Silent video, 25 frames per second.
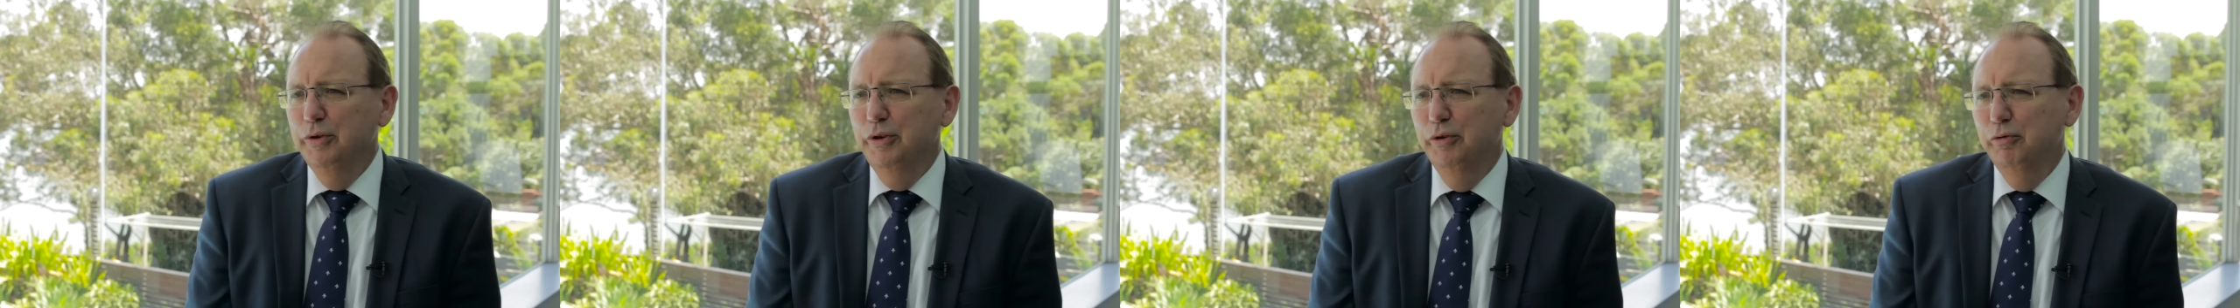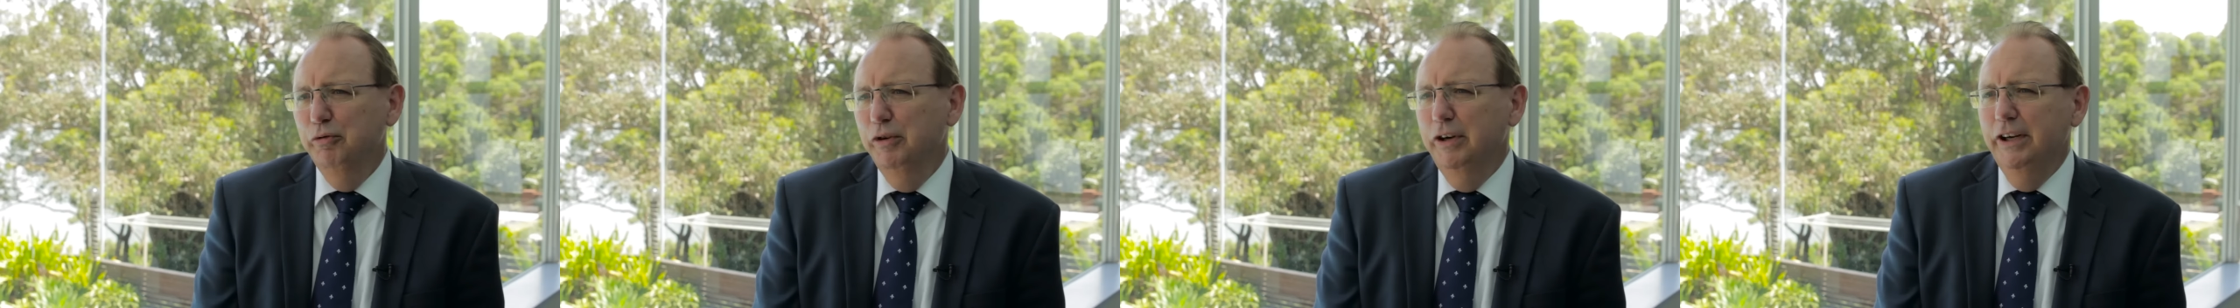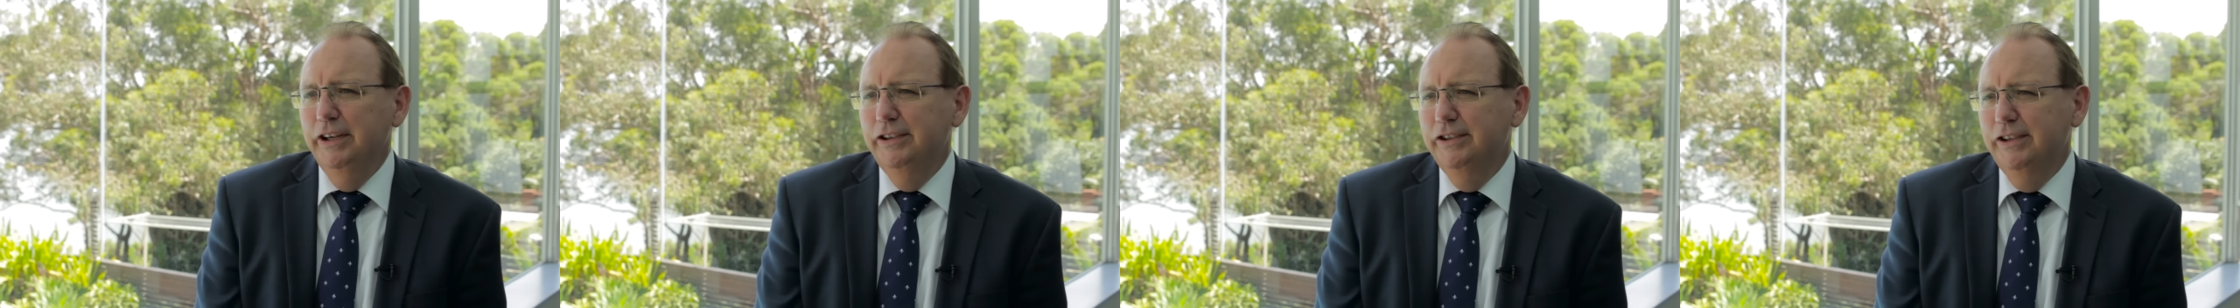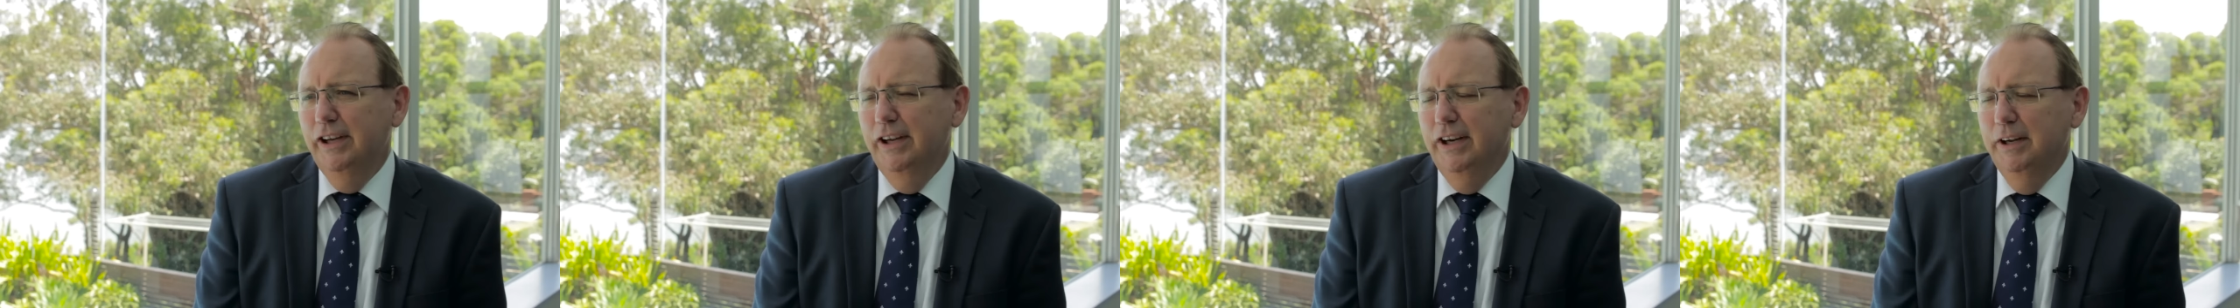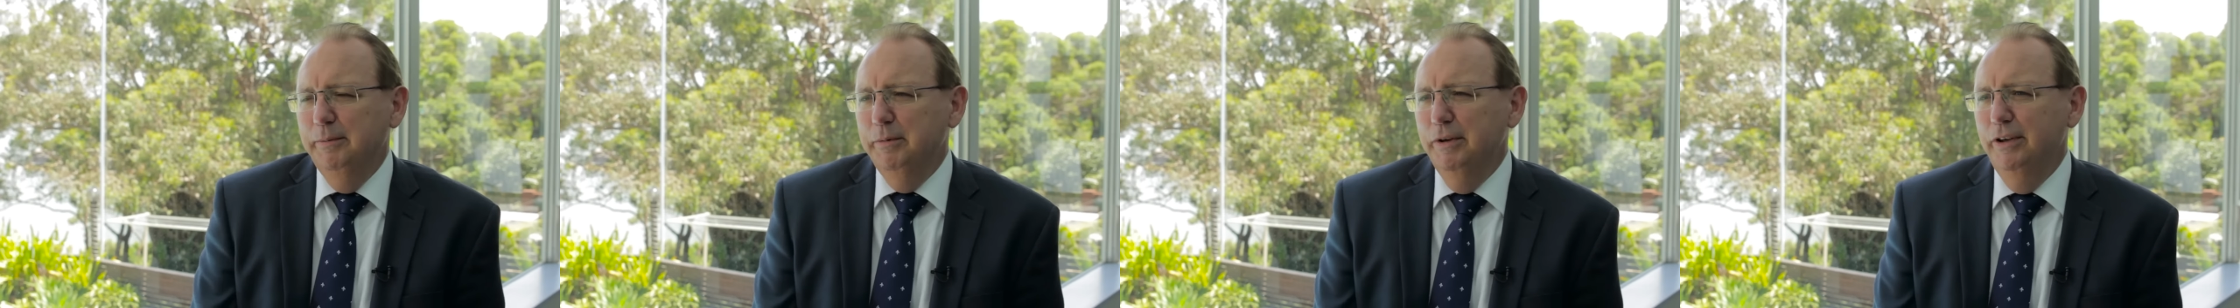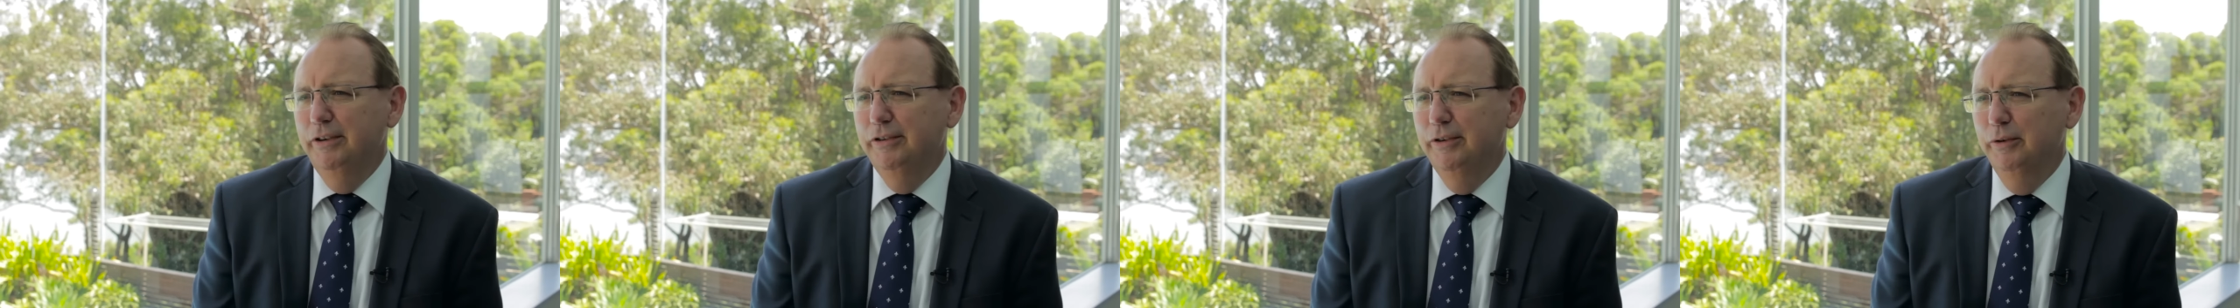what you're really
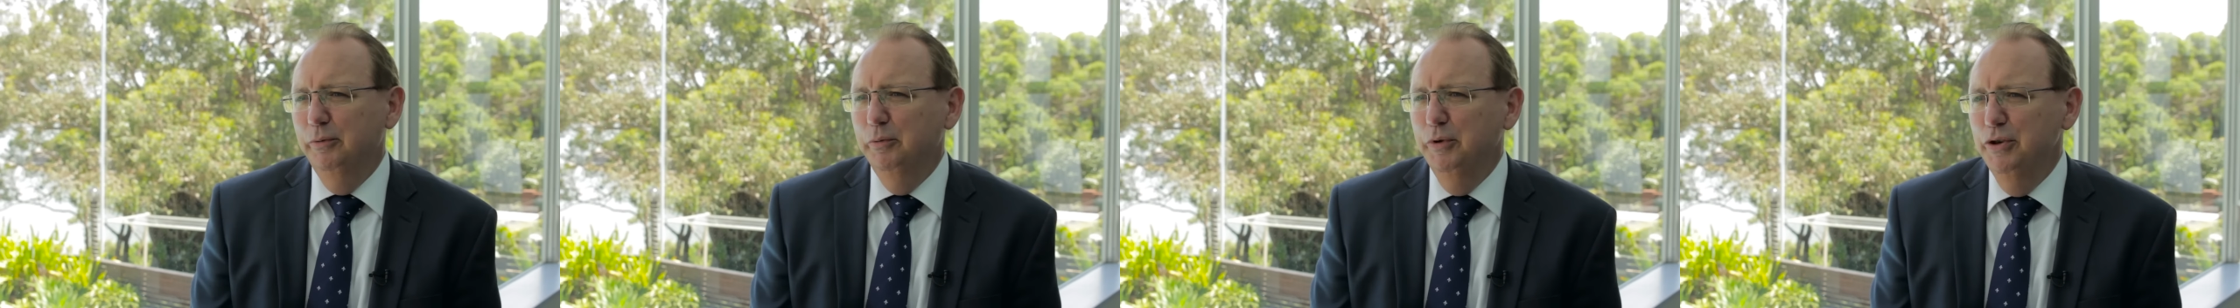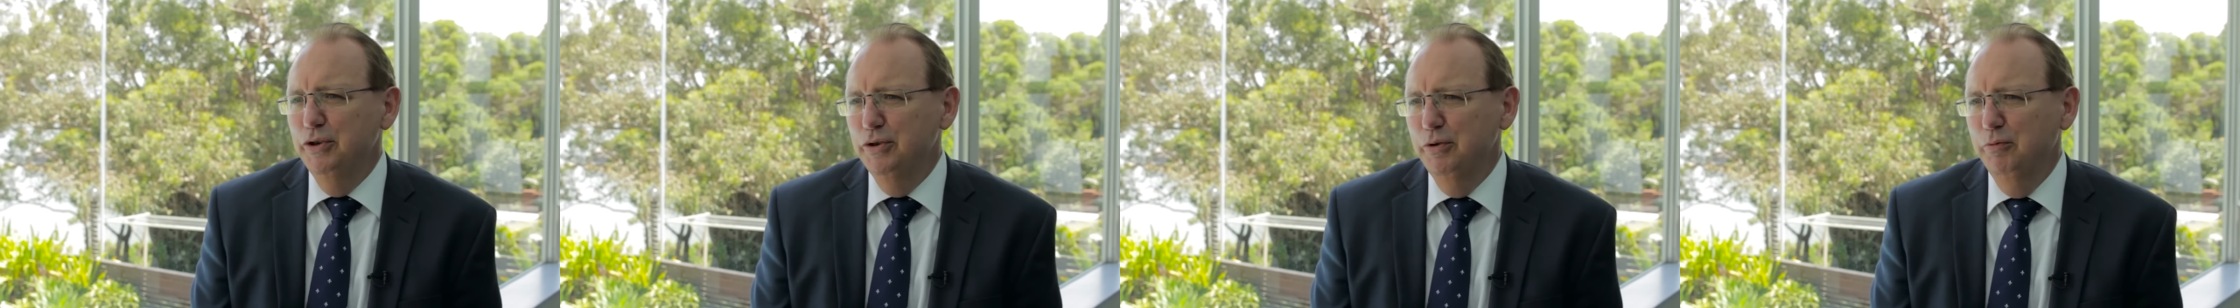telling me is that we